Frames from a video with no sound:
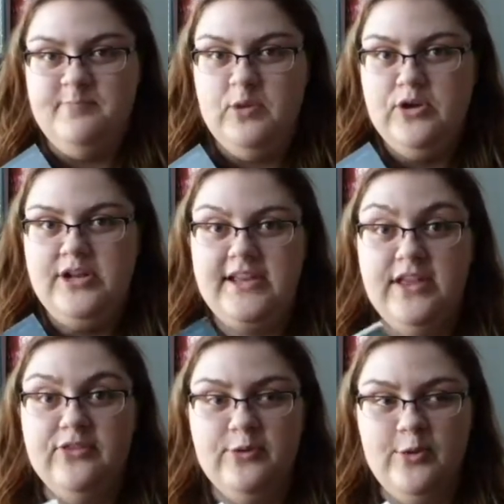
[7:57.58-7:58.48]
couldn't
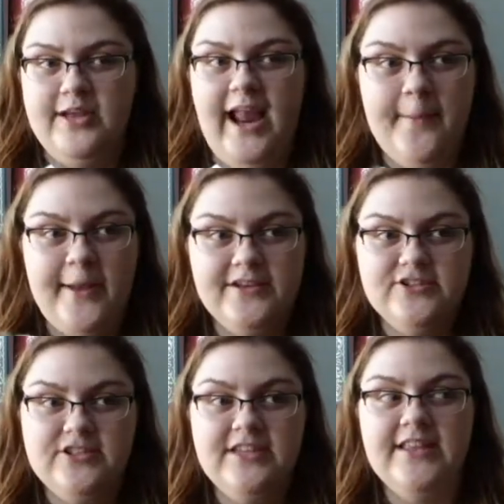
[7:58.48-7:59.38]
get through it. I'm
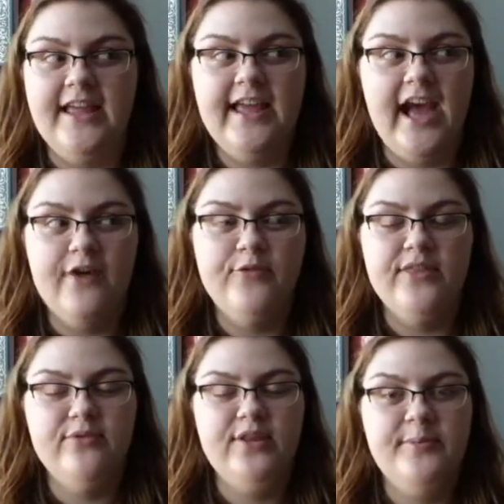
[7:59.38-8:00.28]
actually like
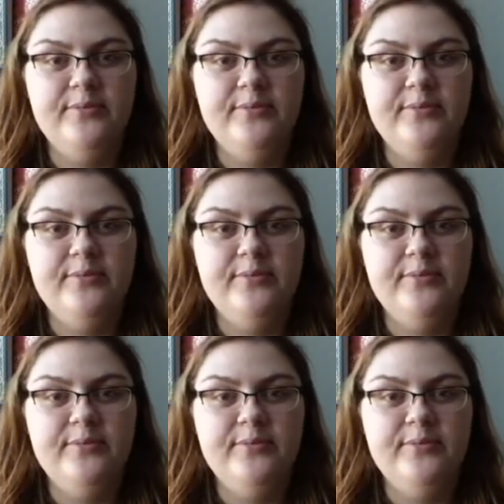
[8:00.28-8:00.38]
halfway through that